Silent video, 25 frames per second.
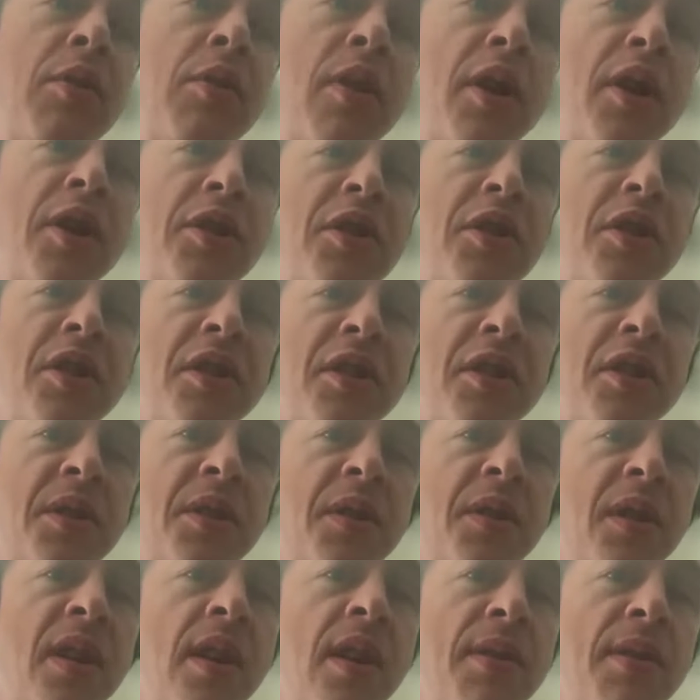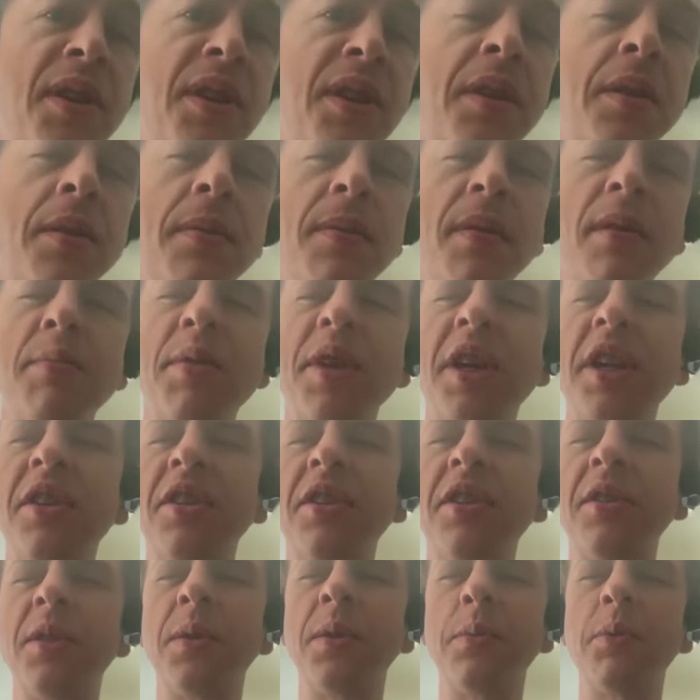question, just giving
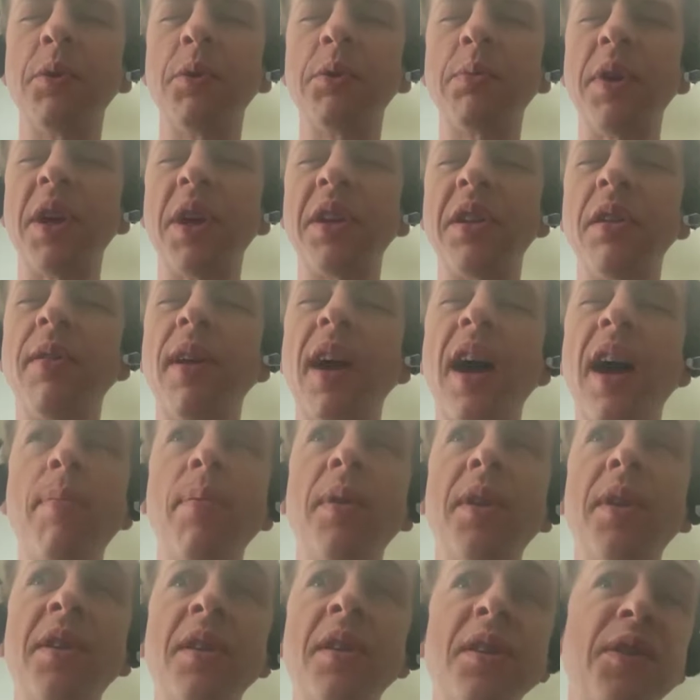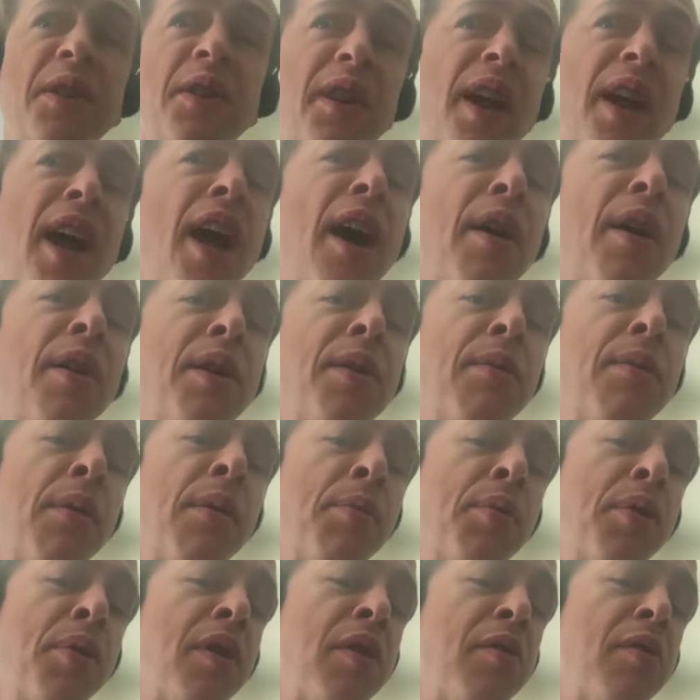information to prospective applicants on how you
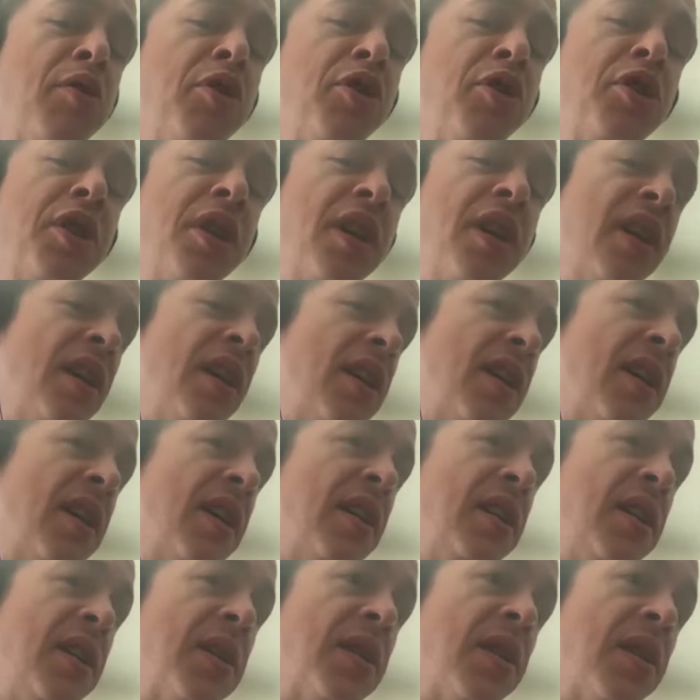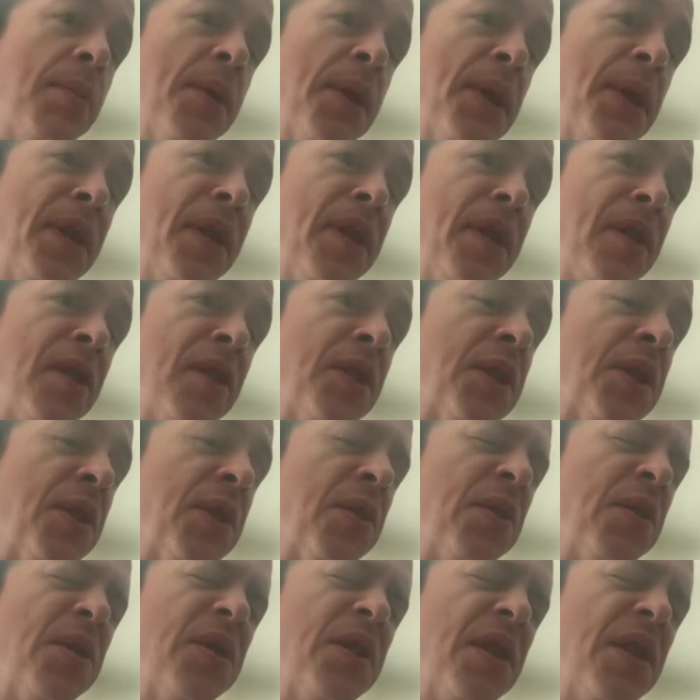approach disability
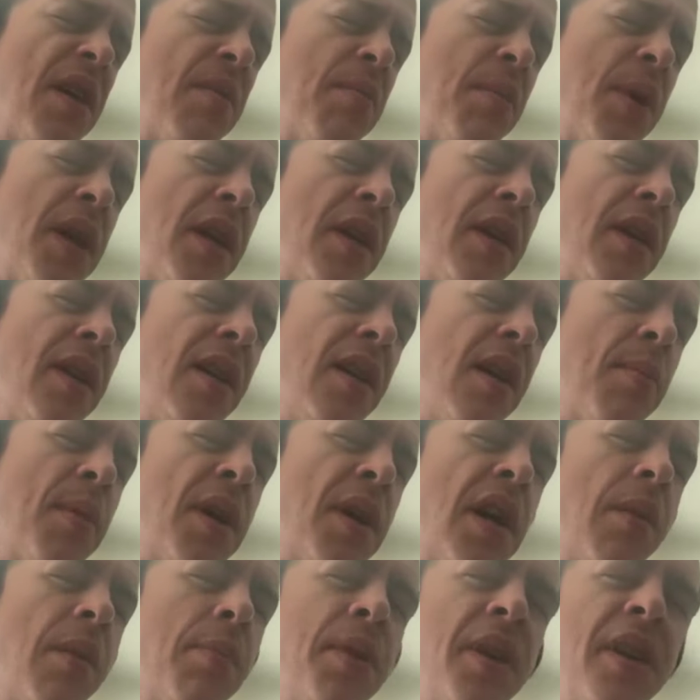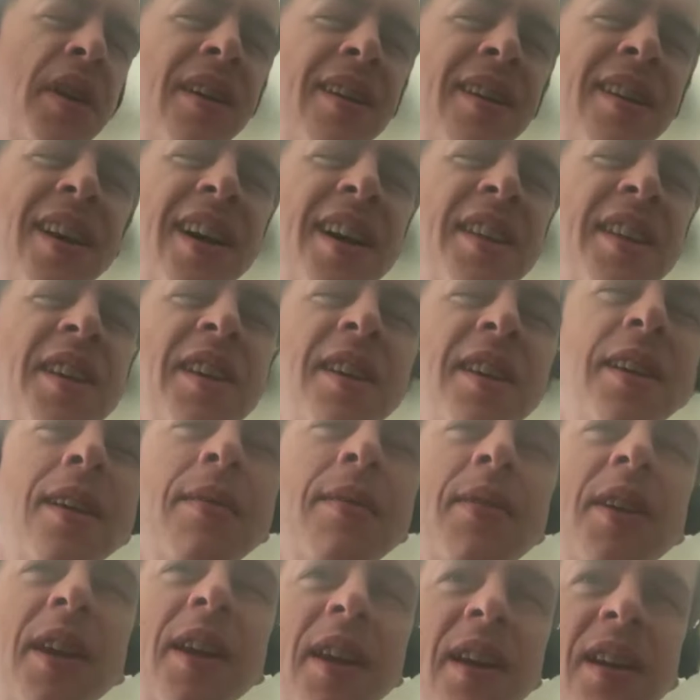concerns that might come up. And I think
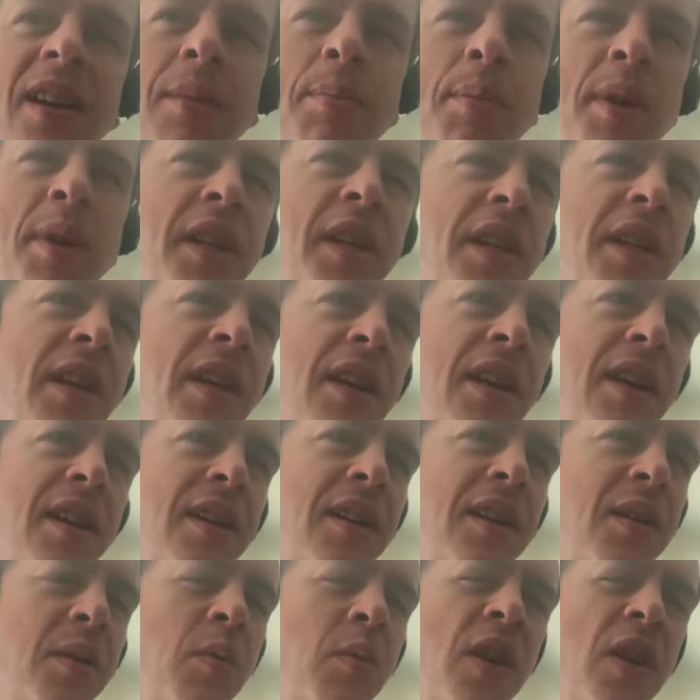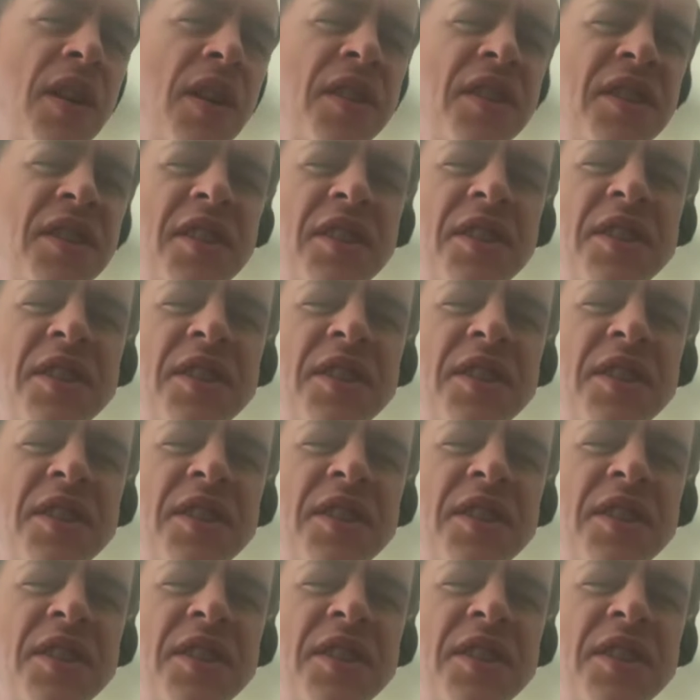if anybody wants to